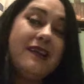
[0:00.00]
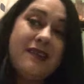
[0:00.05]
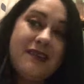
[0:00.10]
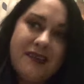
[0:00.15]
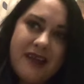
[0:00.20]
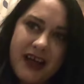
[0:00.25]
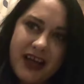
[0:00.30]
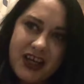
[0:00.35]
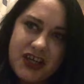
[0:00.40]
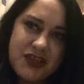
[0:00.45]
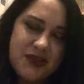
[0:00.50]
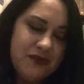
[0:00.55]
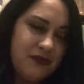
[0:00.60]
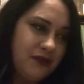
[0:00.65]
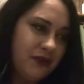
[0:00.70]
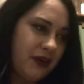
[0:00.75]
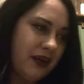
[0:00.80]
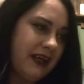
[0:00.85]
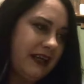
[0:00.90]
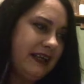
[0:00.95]
Section
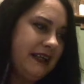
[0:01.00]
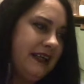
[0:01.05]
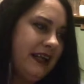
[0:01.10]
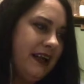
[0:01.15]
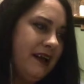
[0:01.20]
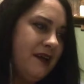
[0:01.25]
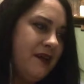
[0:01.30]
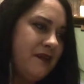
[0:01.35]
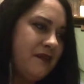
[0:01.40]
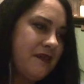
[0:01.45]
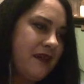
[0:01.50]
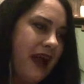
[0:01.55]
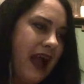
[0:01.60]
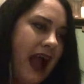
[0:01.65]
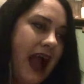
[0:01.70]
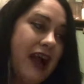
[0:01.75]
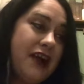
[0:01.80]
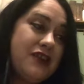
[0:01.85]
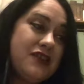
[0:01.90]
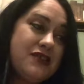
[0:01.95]
3 is
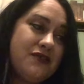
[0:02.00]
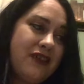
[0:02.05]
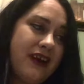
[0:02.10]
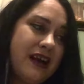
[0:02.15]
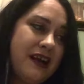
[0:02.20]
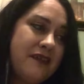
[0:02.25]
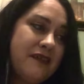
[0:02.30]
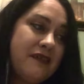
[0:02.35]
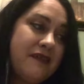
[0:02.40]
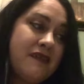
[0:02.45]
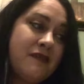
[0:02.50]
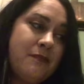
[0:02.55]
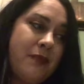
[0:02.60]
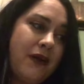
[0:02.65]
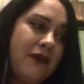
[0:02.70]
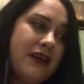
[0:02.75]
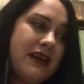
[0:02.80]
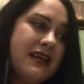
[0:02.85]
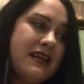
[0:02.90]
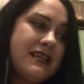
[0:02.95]
how to raise a
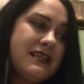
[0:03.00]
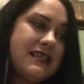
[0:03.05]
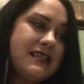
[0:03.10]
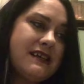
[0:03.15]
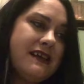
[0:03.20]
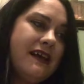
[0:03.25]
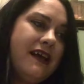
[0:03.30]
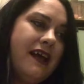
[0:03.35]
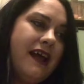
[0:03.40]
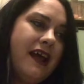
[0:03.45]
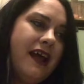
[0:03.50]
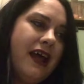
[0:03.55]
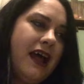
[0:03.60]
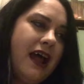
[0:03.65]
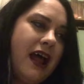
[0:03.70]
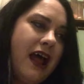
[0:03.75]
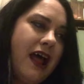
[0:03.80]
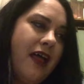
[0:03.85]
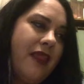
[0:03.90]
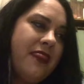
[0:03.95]
spirit,
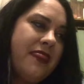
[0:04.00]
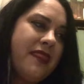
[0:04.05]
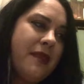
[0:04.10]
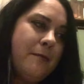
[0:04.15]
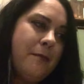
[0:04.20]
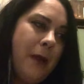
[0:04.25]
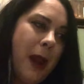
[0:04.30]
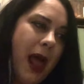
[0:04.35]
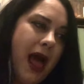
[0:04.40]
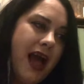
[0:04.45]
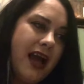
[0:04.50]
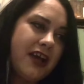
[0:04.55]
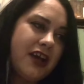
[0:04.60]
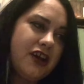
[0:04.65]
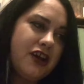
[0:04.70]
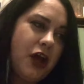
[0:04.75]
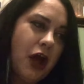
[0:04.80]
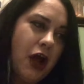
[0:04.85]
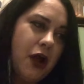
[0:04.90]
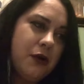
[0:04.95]
the
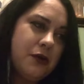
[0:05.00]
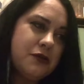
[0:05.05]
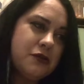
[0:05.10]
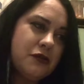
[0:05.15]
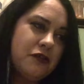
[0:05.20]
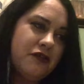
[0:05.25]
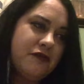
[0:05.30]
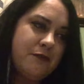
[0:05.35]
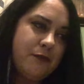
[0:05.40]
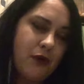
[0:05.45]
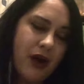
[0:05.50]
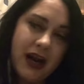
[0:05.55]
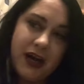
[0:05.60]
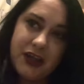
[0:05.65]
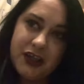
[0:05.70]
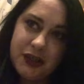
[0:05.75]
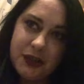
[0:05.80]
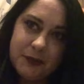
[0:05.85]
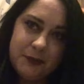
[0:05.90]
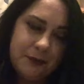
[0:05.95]
black coat of
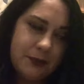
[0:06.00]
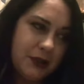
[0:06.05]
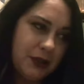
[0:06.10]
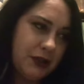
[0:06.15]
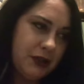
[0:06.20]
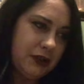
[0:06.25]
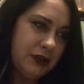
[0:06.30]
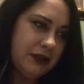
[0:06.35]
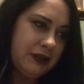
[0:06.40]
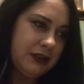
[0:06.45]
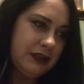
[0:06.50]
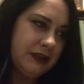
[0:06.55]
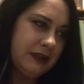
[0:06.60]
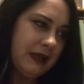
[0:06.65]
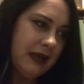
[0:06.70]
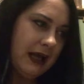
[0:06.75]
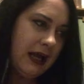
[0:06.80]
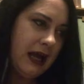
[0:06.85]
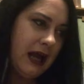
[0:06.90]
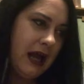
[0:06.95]
Brandenburg,
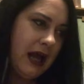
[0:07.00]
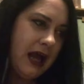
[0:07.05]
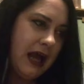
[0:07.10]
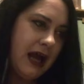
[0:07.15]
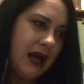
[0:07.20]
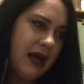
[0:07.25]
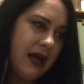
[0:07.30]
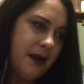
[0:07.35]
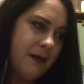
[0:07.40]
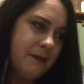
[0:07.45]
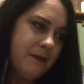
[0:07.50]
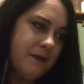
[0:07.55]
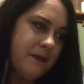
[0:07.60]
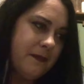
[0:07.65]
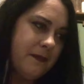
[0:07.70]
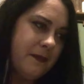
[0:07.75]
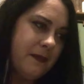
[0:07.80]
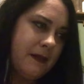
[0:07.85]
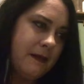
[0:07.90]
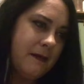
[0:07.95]
um,
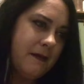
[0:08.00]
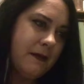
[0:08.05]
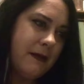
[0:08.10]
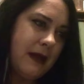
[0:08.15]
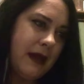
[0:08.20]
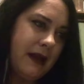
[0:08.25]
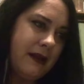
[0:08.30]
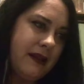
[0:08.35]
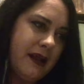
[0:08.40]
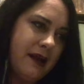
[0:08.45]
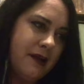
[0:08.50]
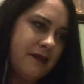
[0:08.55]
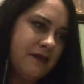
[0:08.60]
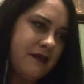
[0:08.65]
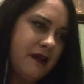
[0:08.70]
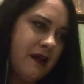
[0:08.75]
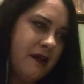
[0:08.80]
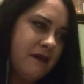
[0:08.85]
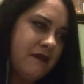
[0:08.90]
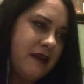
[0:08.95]
and then it
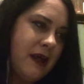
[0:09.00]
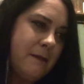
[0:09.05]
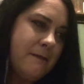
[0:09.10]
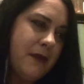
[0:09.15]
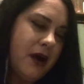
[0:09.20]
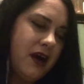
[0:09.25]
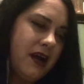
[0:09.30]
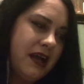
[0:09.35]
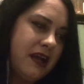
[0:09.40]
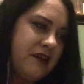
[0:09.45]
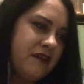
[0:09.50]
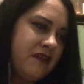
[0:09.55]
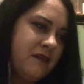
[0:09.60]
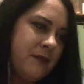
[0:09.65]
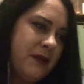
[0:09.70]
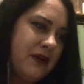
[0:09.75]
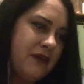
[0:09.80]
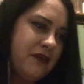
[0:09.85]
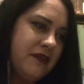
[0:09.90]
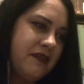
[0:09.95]
says my
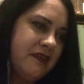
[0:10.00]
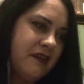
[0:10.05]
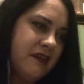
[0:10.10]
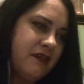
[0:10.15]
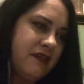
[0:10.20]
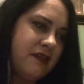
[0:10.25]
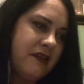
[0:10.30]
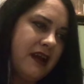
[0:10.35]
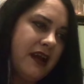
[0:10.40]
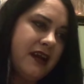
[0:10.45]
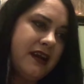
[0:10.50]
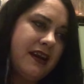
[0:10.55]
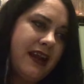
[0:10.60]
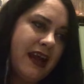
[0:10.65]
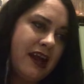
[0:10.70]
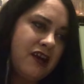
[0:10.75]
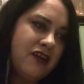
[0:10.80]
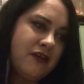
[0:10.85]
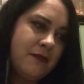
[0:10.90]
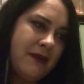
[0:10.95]
experiences in
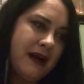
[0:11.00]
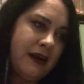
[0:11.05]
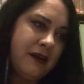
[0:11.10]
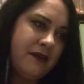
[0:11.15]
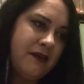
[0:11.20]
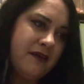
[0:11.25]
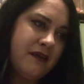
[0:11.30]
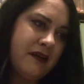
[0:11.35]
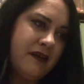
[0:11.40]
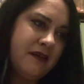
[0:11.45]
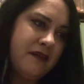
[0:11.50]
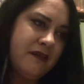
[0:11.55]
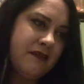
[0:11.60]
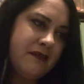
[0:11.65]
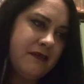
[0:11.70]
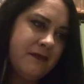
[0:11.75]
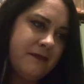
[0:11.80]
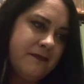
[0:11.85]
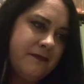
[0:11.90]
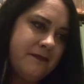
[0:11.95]

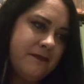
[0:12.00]
necromancies,